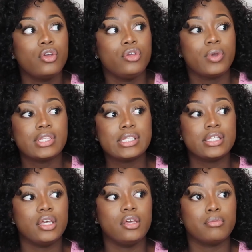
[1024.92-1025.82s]
You can
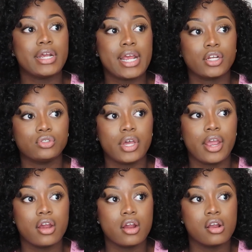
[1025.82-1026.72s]
see my natural
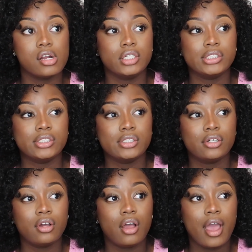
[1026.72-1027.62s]
hair
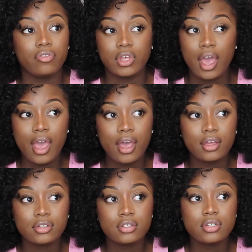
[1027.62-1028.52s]
at the
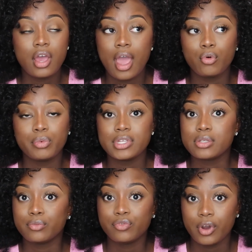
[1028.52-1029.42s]
end. I will put
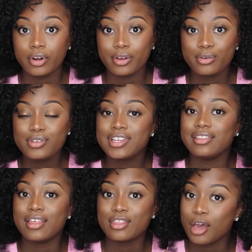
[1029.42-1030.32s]
some photos in
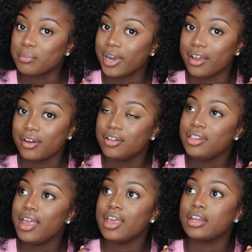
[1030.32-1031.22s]
the
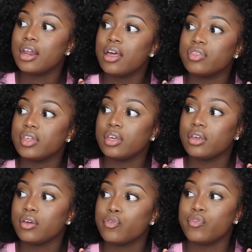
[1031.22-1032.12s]
thumbnail in
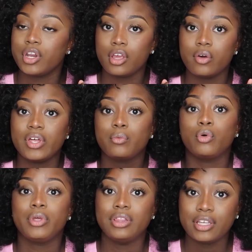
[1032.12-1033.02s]
the video that
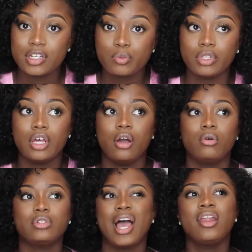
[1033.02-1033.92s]
will be linked
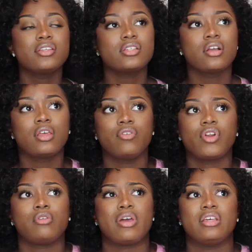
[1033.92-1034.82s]
below. Not necessarily
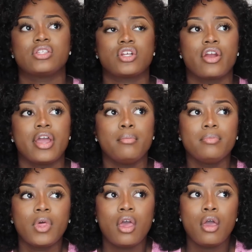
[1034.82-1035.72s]
even on my Instagram,